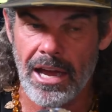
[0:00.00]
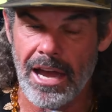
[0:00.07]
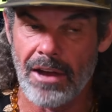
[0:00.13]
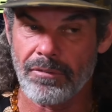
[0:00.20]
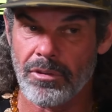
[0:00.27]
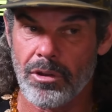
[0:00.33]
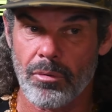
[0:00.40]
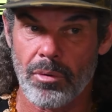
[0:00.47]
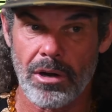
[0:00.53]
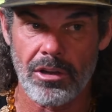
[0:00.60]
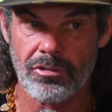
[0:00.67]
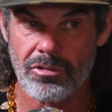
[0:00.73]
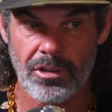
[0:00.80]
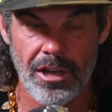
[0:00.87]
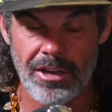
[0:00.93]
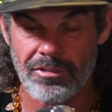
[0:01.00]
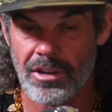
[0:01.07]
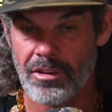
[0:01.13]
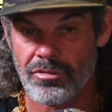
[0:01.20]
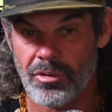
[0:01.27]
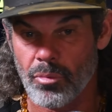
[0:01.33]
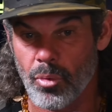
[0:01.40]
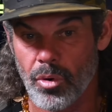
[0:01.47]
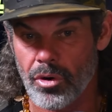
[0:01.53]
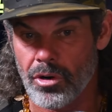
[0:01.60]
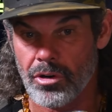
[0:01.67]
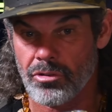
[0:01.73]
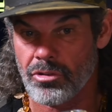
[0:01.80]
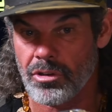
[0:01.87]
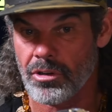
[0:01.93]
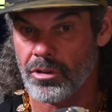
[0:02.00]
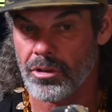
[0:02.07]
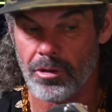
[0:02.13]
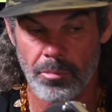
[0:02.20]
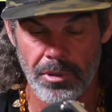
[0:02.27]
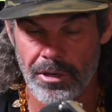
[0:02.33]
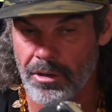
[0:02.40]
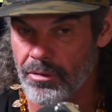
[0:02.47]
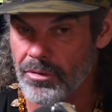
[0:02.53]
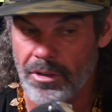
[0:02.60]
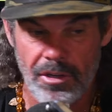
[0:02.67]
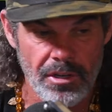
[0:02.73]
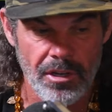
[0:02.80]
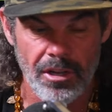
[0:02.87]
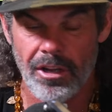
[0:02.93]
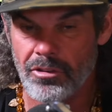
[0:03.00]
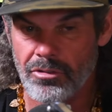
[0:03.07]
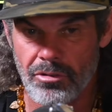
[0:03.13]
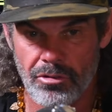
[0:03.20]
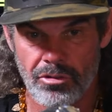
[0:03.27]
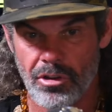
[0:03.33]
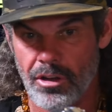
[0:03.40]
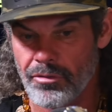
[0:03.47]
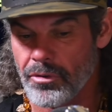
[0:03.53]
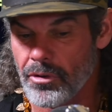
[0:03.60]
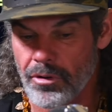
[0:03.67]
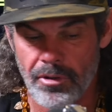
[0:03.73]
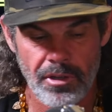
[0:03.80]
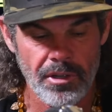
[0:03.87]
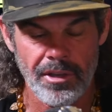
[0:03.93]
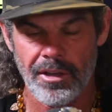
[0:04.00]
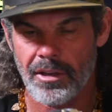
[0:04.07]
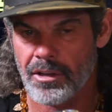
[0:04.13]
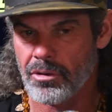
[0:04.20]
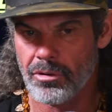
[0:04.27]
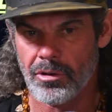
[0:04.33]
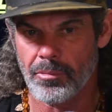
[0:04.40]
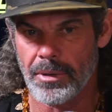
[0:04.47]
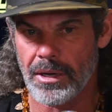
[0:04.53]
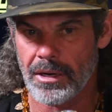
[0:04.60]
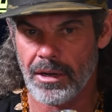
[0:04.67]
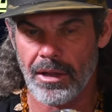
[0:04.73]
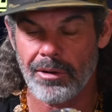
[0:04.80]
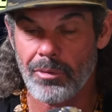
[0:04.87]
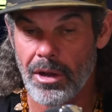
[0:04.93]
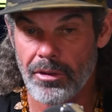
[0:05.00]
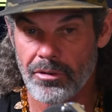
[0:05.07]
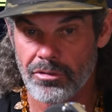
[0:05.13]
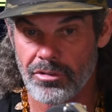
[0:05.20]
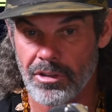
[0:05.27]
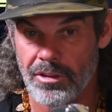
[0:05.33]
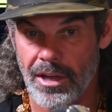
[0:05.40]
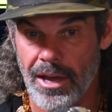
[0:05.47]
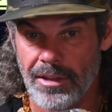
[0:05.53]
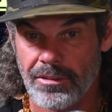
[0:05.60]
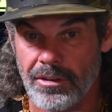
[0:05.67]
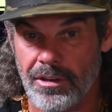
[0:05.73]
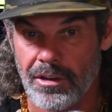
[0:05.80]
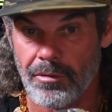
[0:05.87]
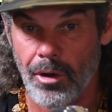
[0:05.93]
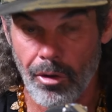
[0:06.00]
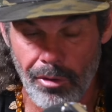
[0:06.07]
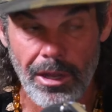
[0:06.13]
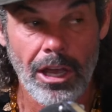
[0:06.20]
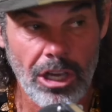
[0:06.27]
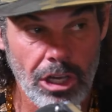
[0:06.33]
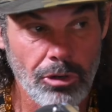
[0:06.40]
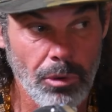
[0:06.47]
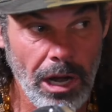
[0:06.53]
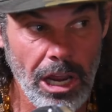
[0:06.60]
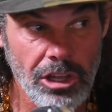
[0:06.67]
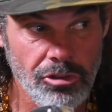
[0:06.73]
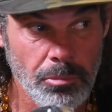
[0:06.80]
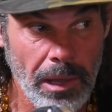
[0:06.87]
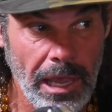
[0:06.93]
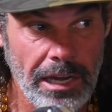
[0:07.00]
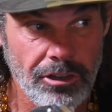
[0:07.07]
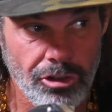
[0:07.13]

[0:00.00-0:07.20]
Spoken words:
After the race, you guys have some words and a little bit of hustle shuffle. Cool, man. I'd rather see that than, oh, yeah, good race, man.